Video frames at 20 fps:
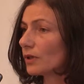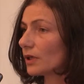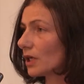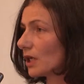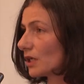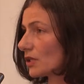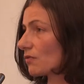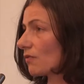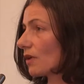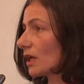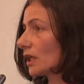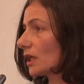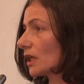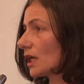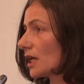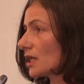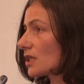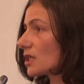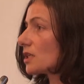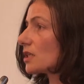It's
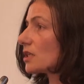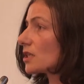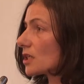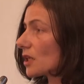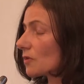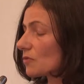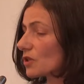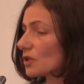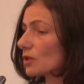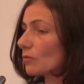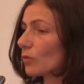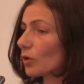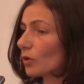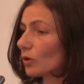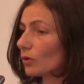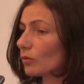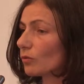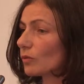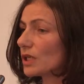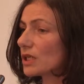regulated in terms of the
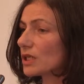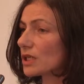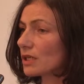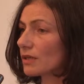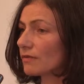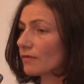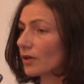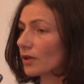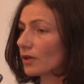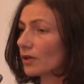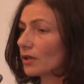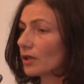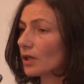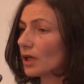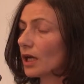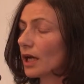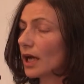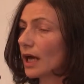model that we deliver.